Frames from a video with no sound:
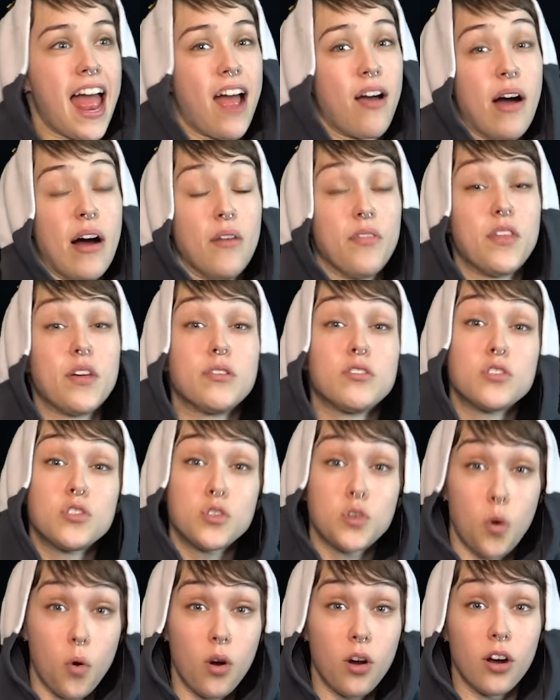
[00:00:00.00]
the
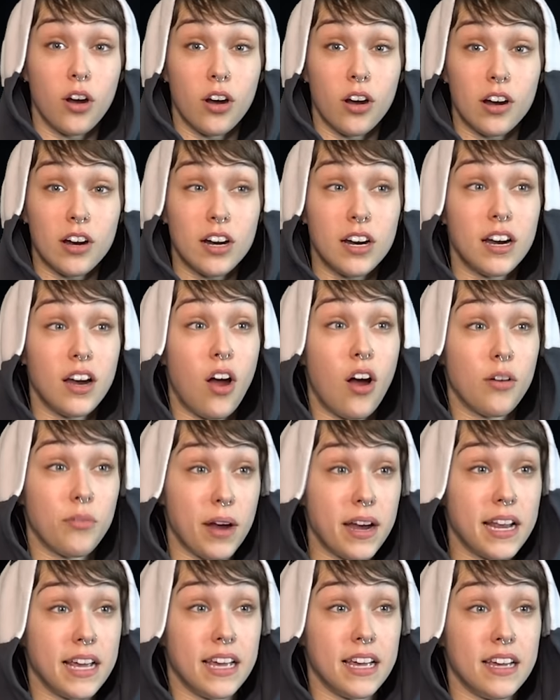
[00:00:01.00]
score
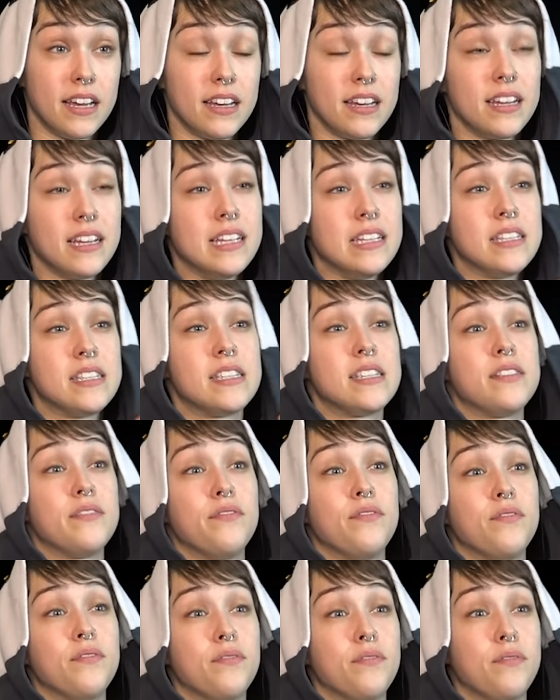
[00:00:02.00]
already is
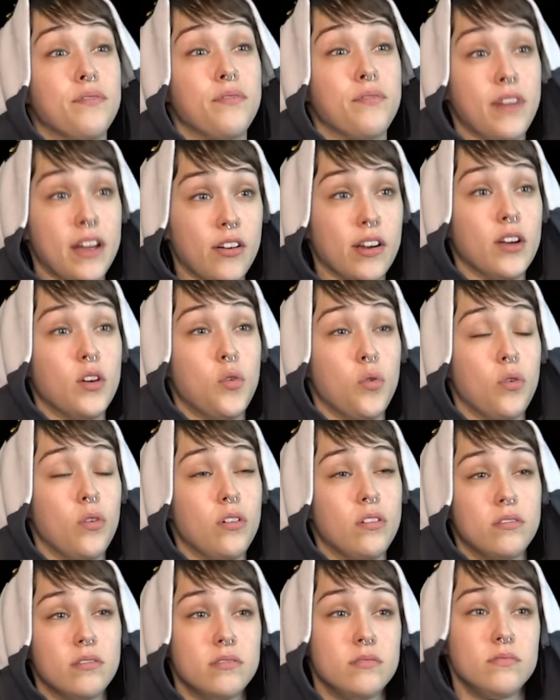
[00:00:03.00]
very
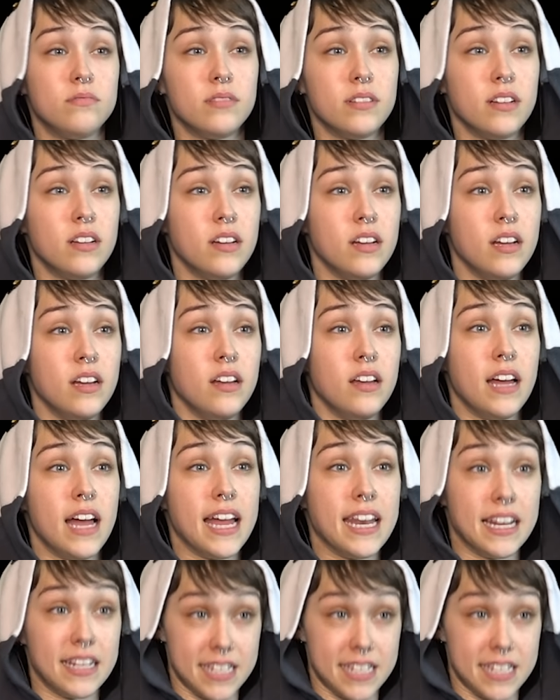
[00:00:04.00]
cool and